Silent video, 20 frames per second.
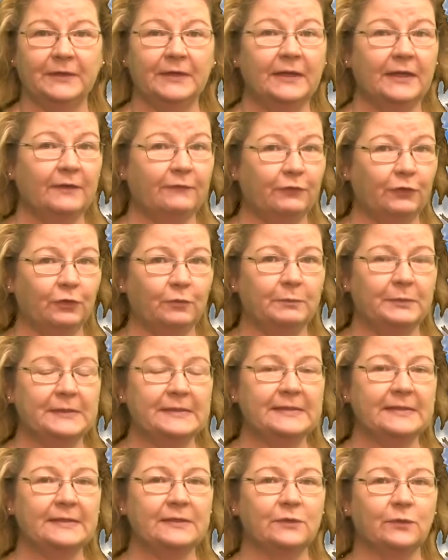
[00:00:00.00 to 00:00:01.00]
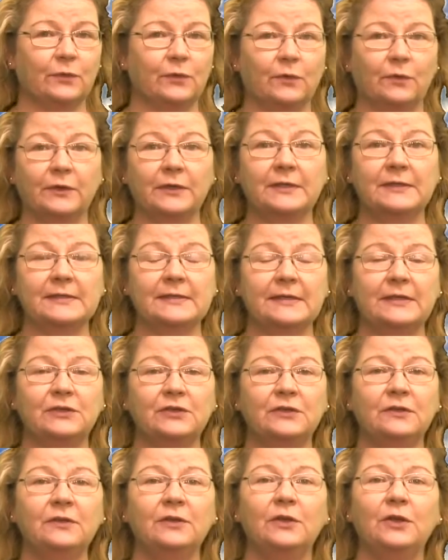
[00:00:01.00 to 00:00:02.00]
If you're a business or
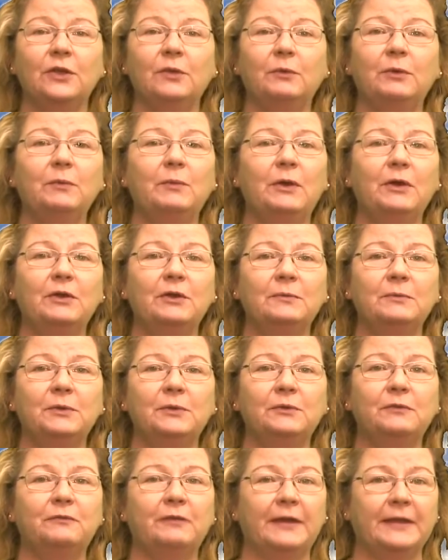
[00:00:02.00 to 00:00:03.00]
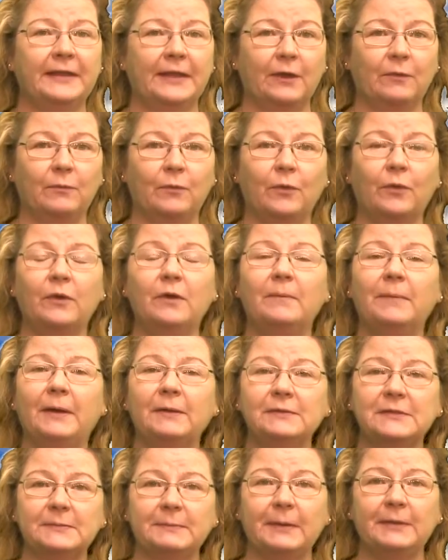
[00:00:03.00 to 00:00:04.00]
organization, we welcome you to find out more
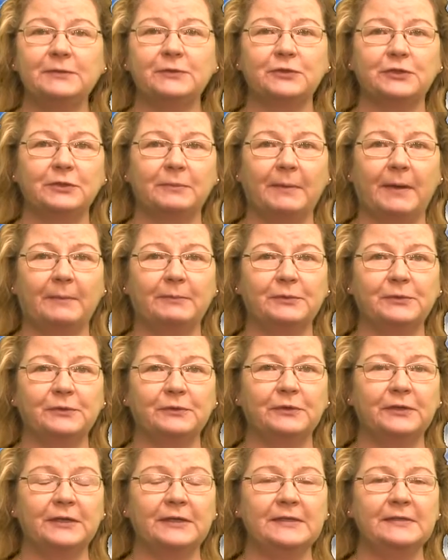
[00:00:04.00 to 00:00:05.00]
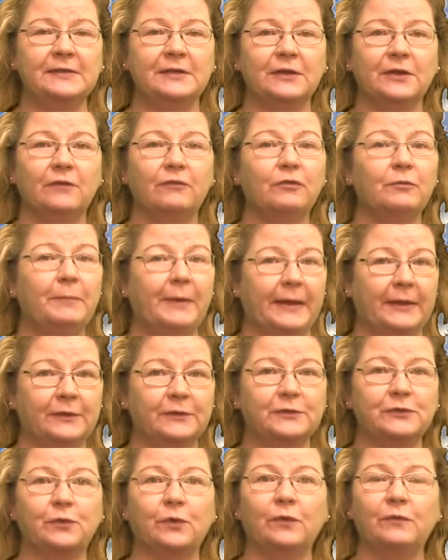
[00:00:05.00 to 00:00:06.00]
about sponsorship opportunities for
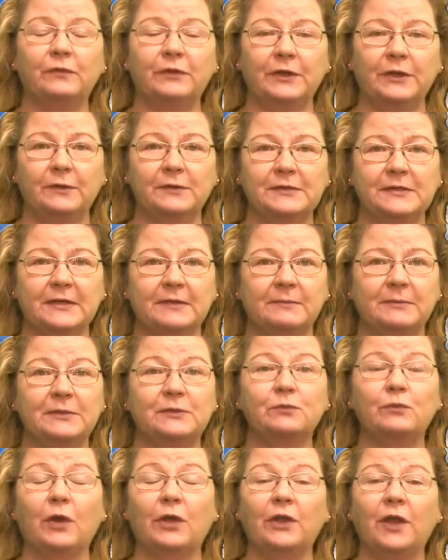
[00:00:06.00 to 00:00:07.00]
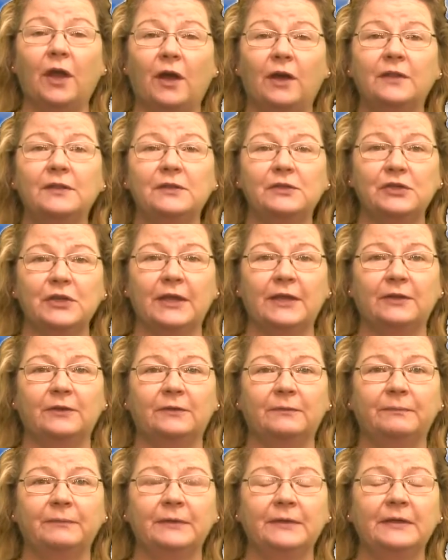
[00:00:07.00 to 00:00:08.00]
banners or video segments run on the
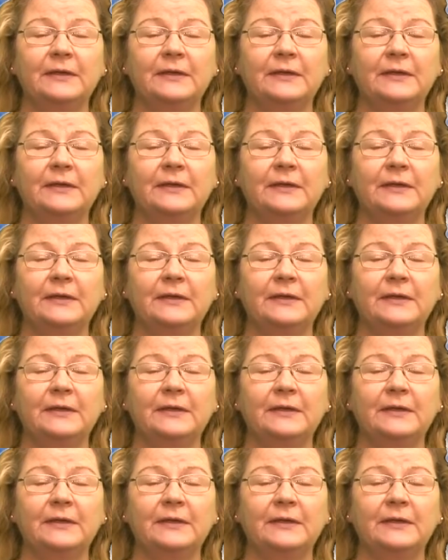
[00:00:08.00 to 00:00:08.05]
channel.